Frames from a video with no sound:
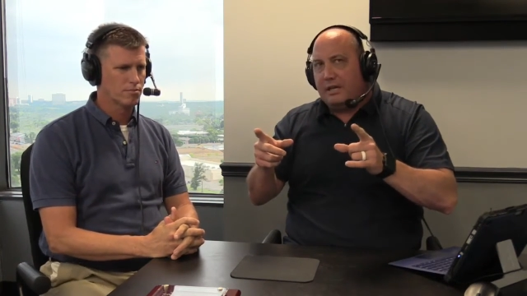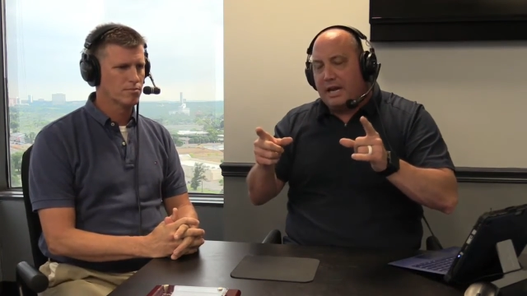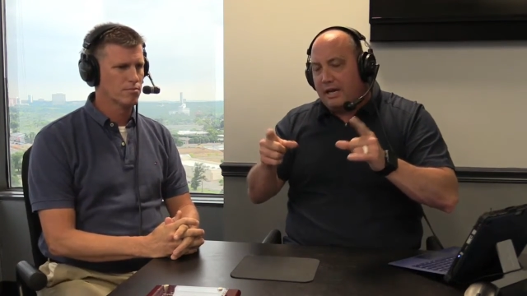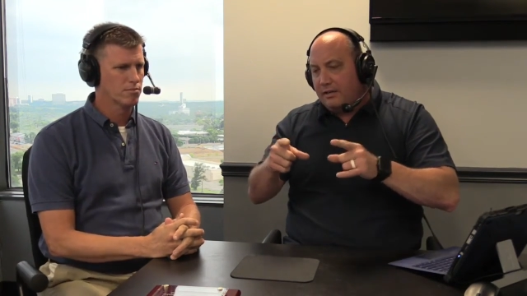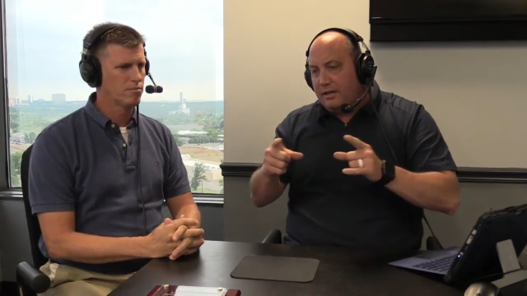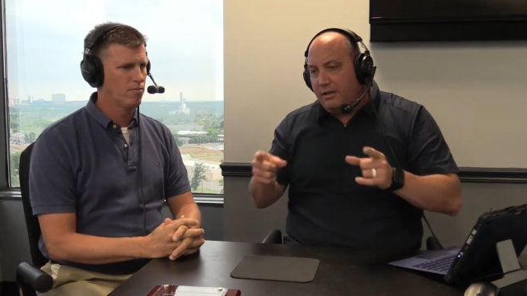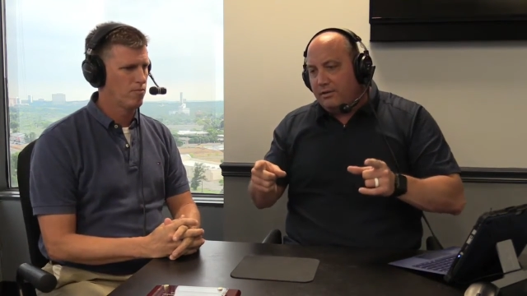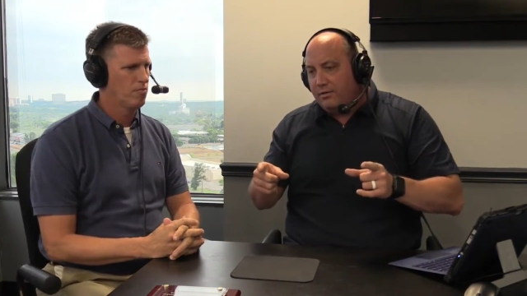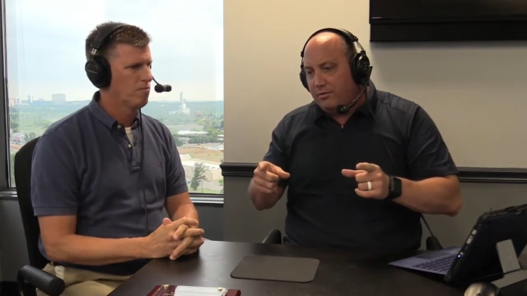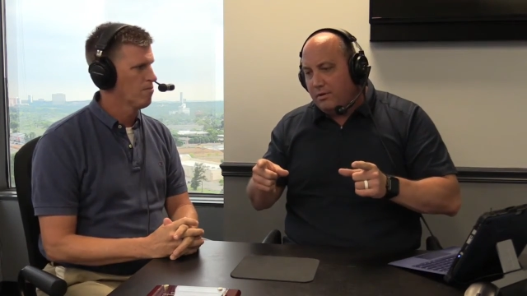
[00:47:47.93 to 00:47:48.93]
Speaker 1: And I can tell
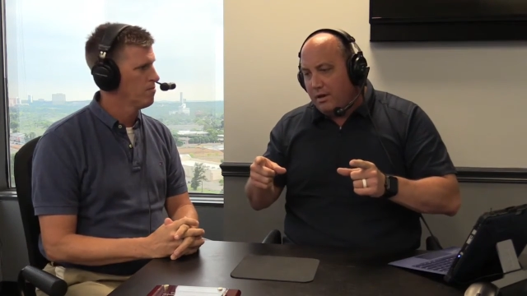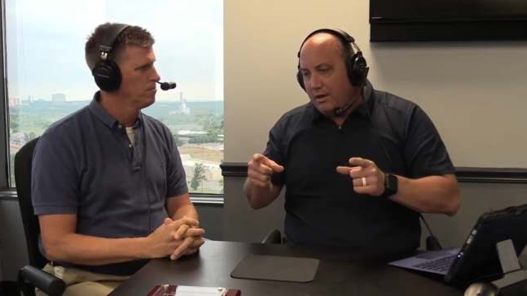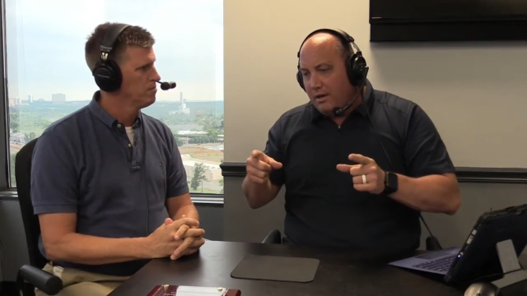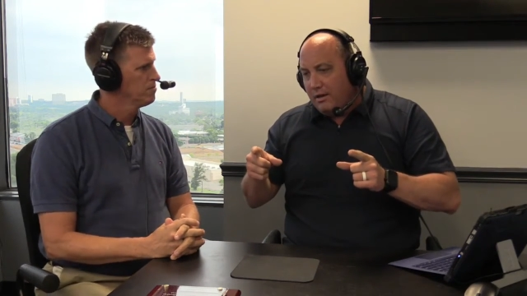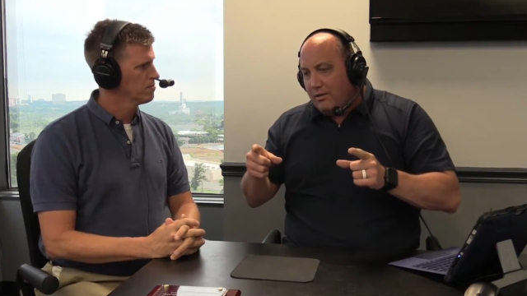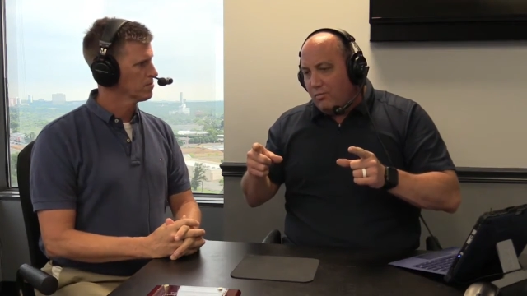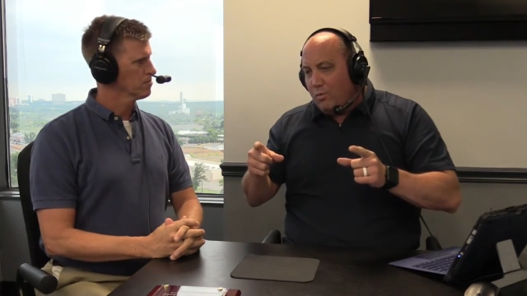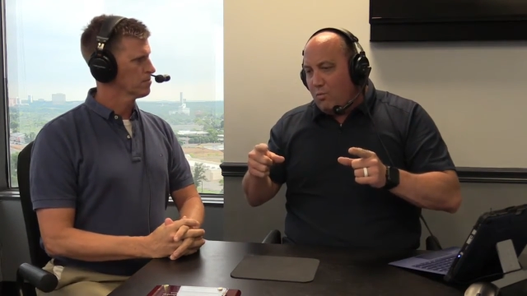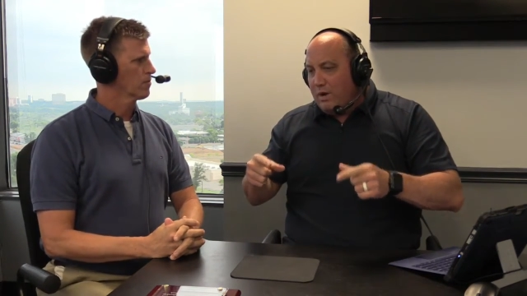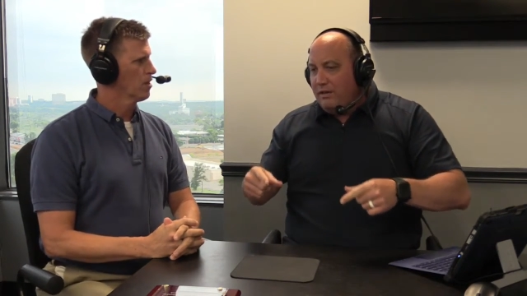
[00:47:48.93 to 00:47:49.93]
you,
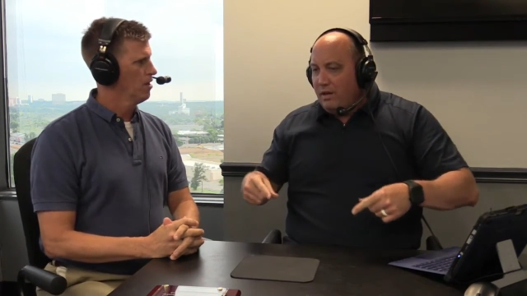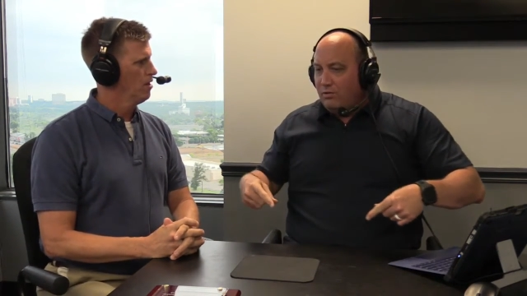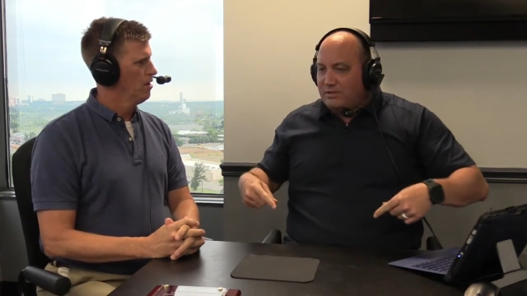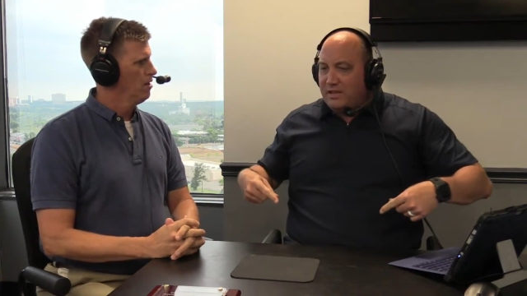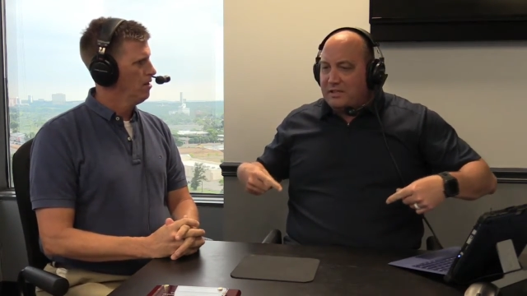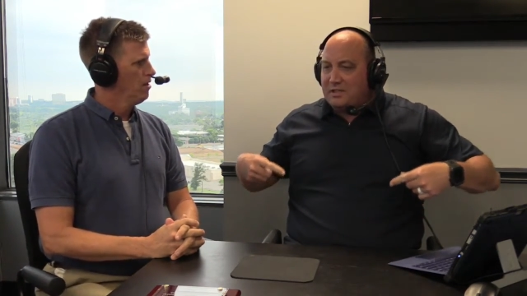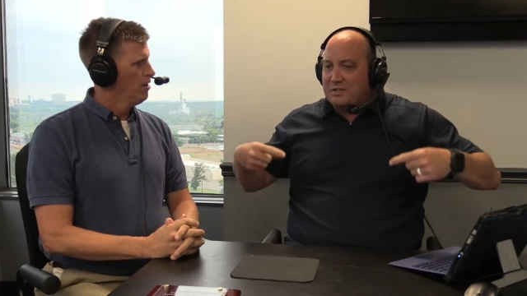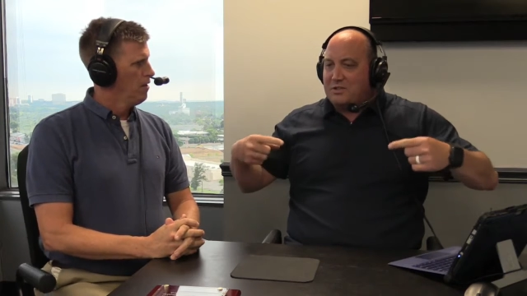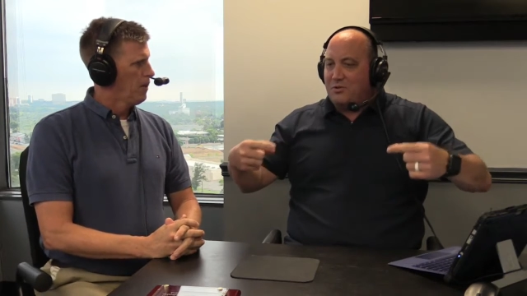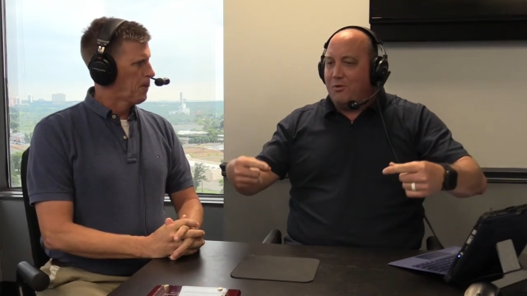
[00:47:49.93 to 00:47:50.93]
when we told Stacy's
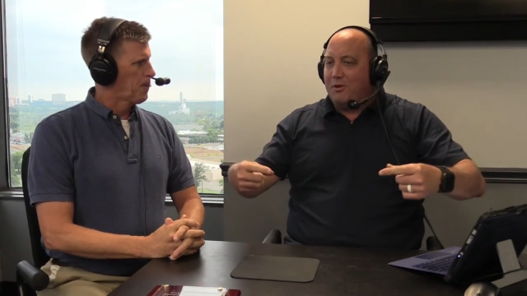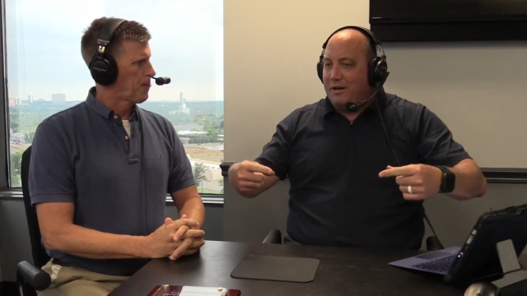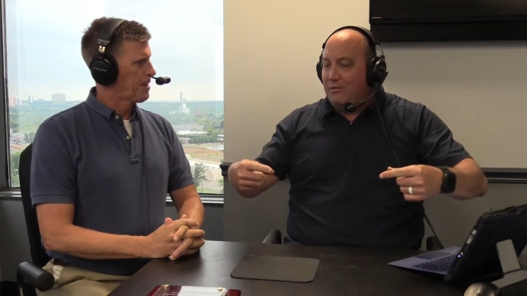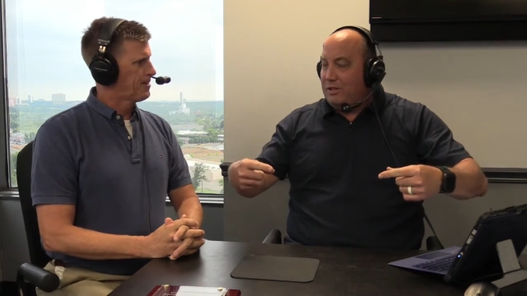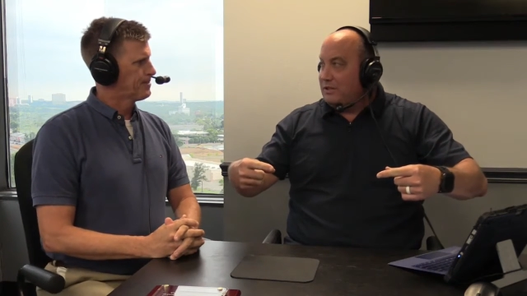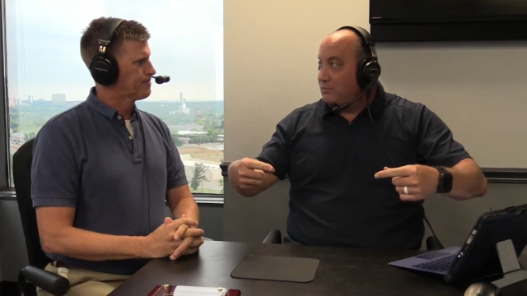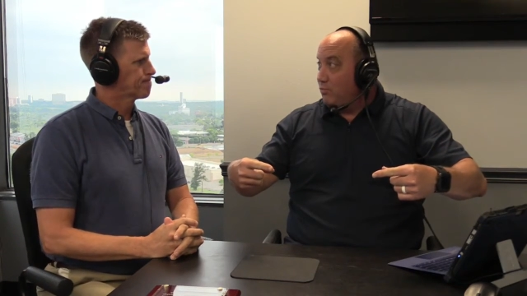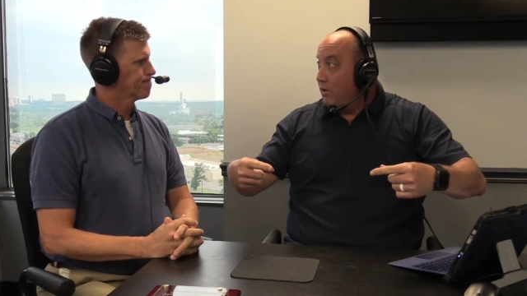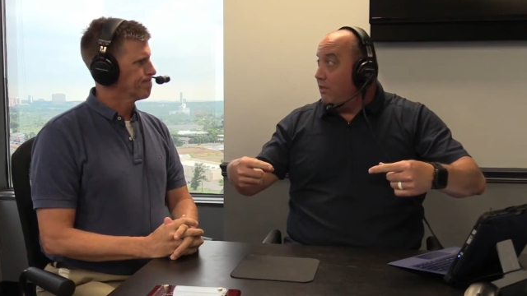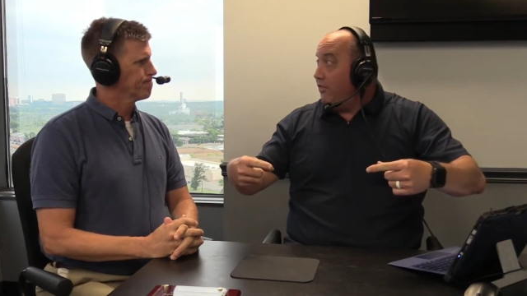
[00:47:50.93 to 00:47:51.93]
story, which is
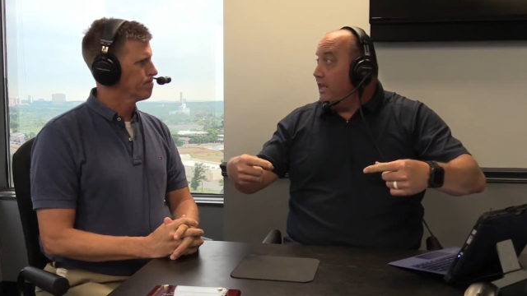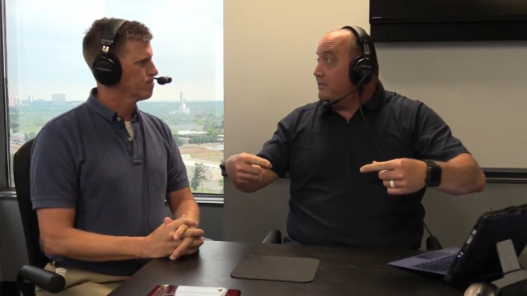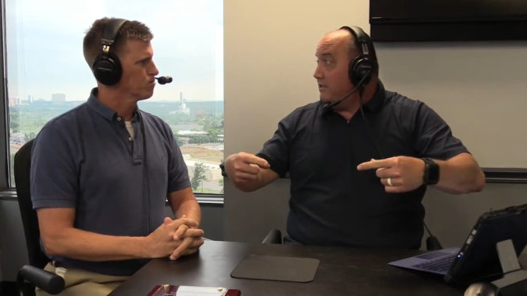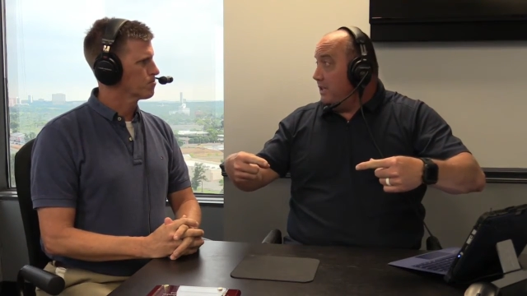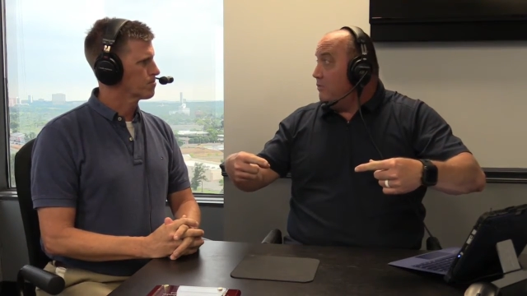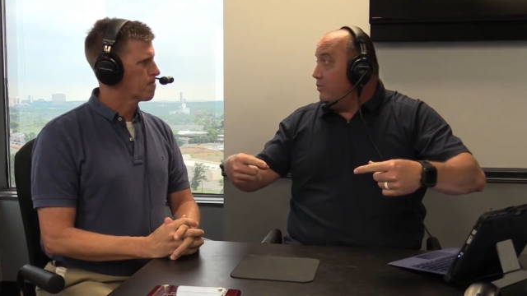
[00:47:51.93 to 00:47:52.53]
one of the things Lean will